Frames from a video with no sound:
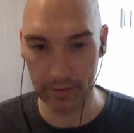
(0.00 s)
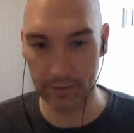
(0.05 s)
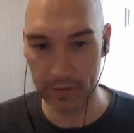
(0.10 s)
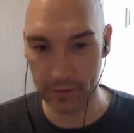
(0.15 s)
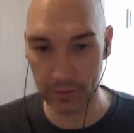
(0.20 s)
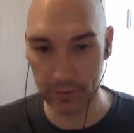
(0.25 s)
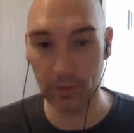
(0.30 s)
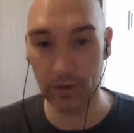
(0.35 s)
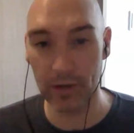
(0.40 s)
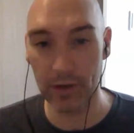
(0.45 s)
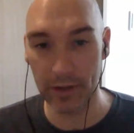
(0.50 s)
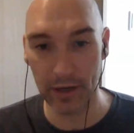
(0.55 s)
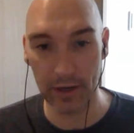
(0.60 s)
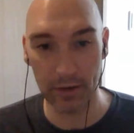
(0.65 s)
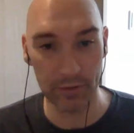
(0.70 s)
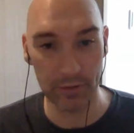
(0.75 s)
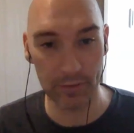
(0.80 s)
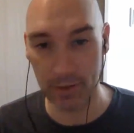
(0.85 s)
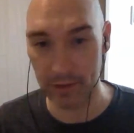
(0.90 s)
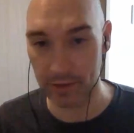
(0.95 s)
story there
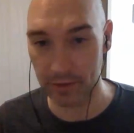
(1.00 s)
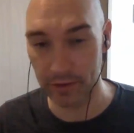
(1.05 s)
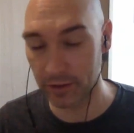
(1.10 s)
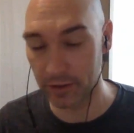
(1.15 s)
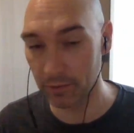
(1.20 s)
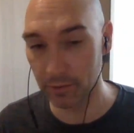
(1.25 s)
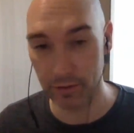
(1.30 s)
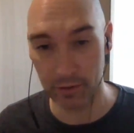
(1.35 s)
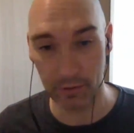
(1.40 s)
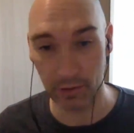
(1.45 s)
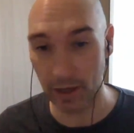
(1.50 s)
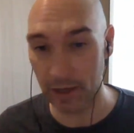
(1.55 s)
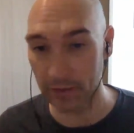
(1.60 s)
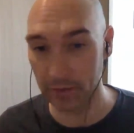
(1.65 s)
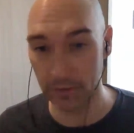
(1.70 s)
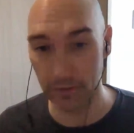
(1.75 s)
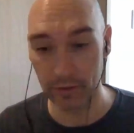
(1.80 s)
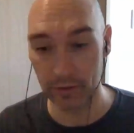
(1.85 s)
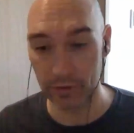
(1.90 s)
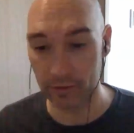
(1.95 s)
was basically she was
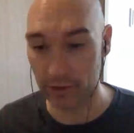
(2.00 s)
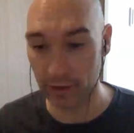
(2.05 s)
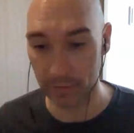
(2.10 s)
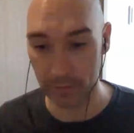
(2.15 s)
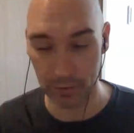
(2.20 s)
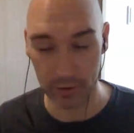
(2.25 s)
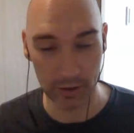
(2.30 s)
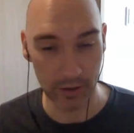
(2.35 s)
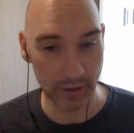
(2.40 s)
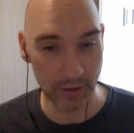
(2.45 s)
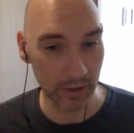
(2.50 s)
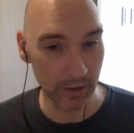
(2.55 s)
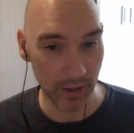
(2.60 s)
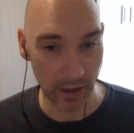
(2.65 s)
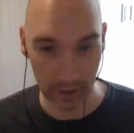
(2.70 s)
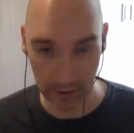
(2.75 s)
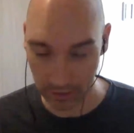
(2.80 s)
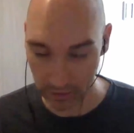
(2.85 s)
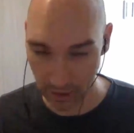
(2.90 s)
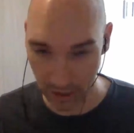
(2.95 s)
great the whole trip. She did
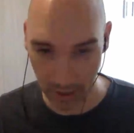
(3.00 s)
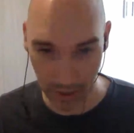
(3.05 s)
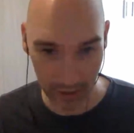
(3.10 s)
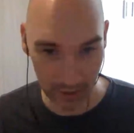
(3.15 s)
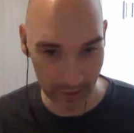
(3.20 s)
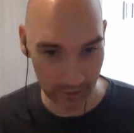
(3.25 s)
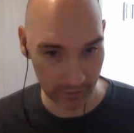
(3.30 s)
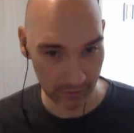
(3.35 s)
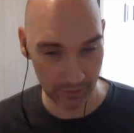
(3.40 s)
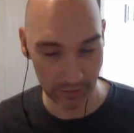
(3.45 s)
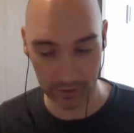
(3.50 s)
not cry.